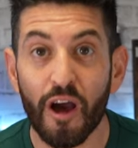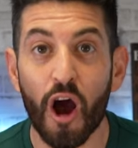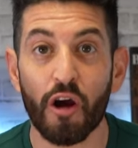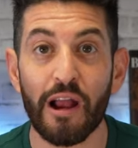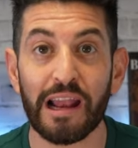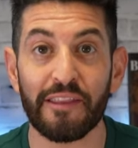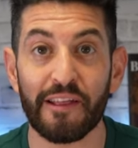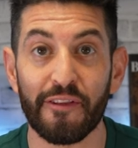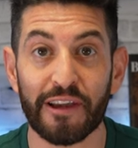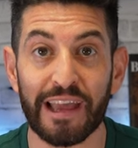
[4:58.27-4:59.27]
Already they
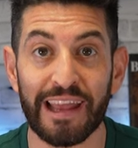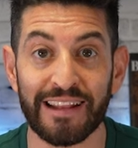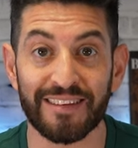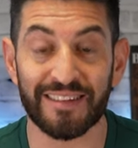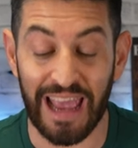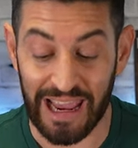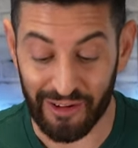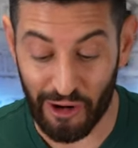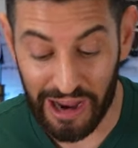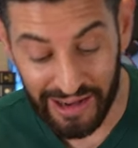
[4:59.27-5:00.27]
look insane,
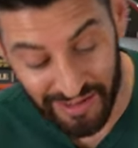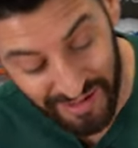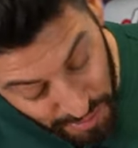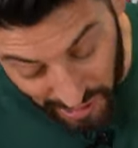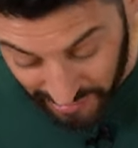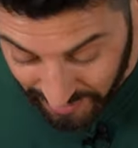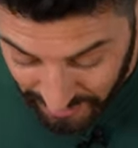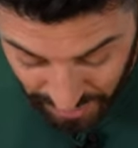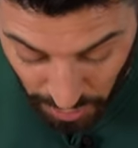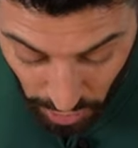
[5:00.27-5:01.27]
right? But
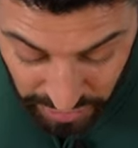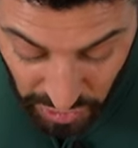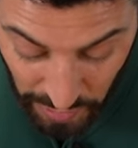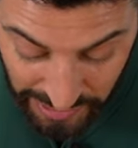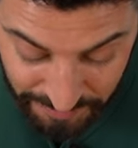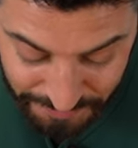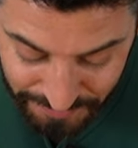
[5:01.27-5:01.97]
there's more to it.